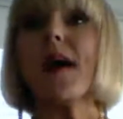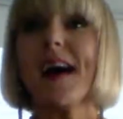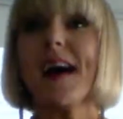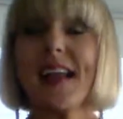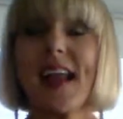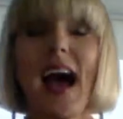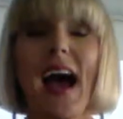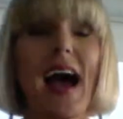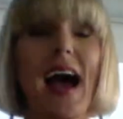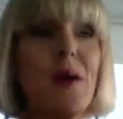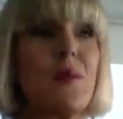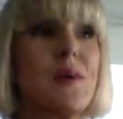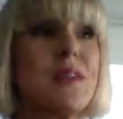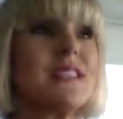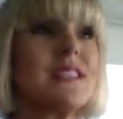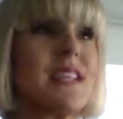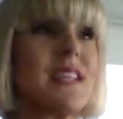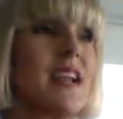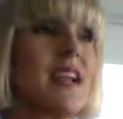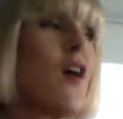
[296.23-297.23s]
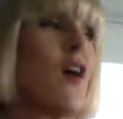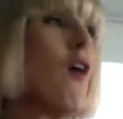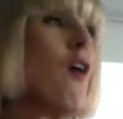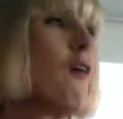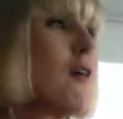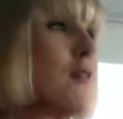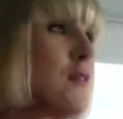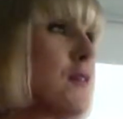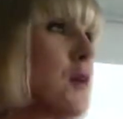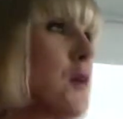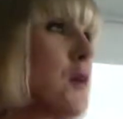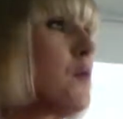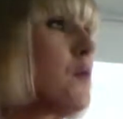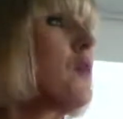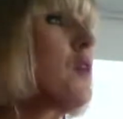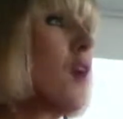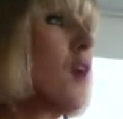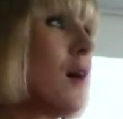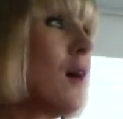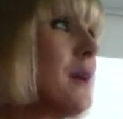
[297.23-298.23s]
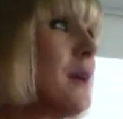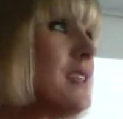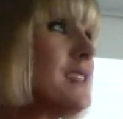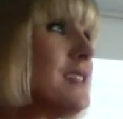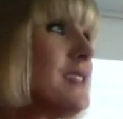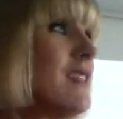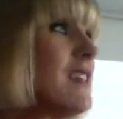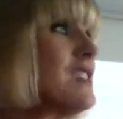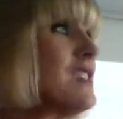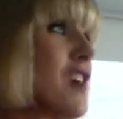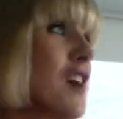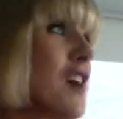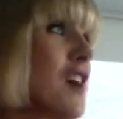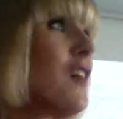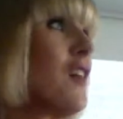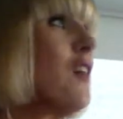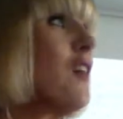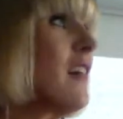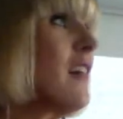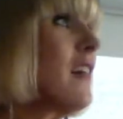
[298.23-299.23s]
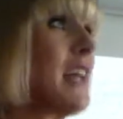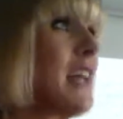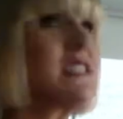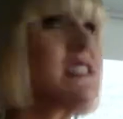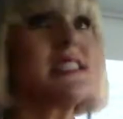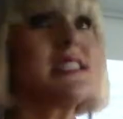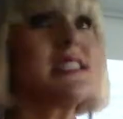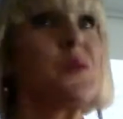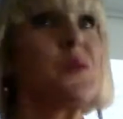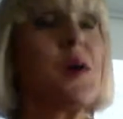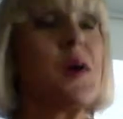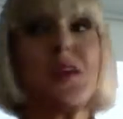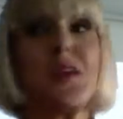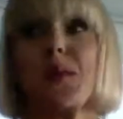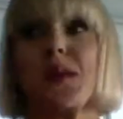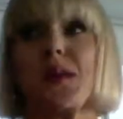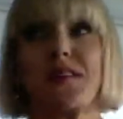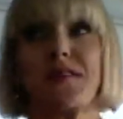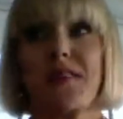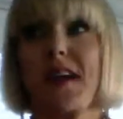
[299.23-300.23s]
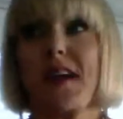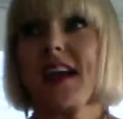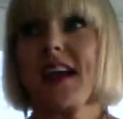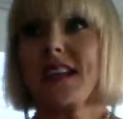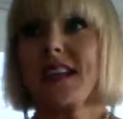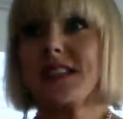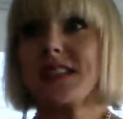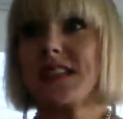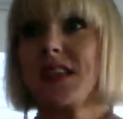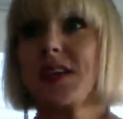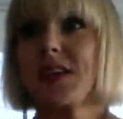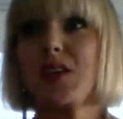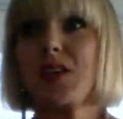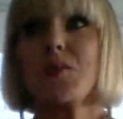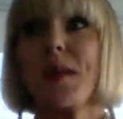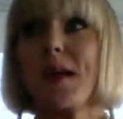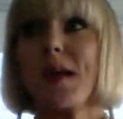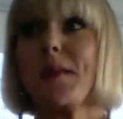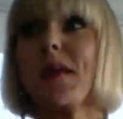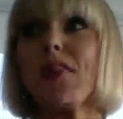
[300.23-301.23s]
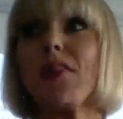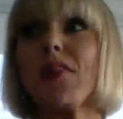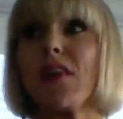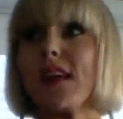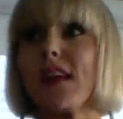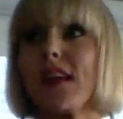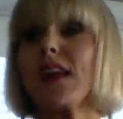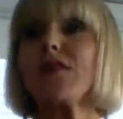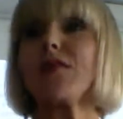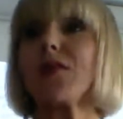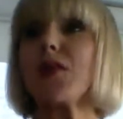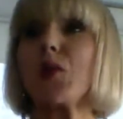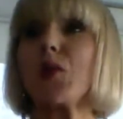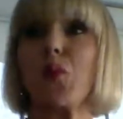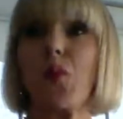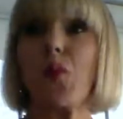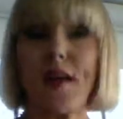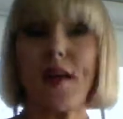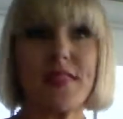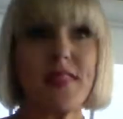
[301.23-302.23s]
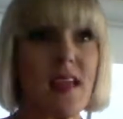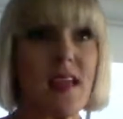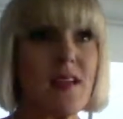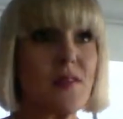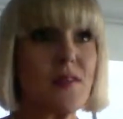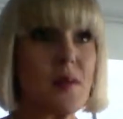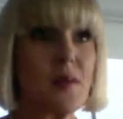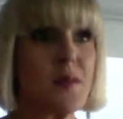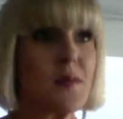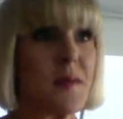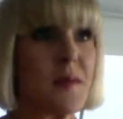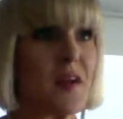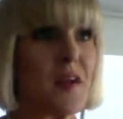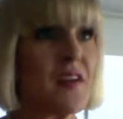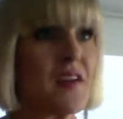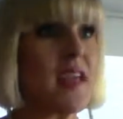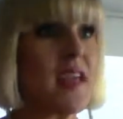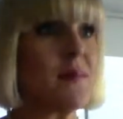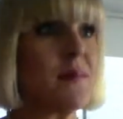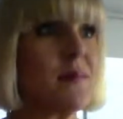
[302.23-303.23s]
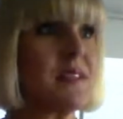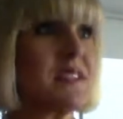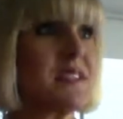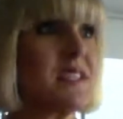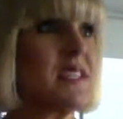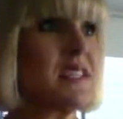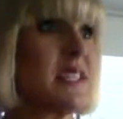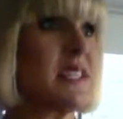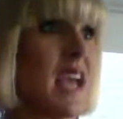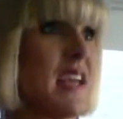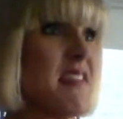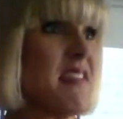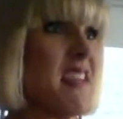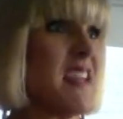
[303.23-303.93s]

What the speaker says: But I would say to all of you, go into the jungle and see what you can find. You may be looking for one thing from your Mary Kay business and